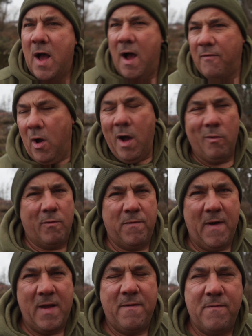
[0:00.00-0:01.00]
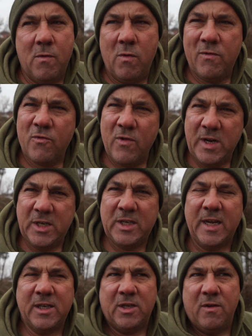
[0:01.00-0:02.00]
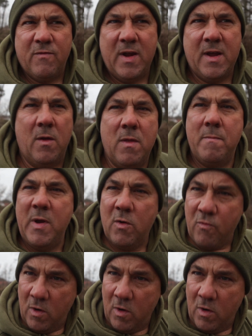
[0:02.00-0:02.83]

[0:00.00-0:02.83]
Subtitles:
I've got Old Faithful 360 rig on the middle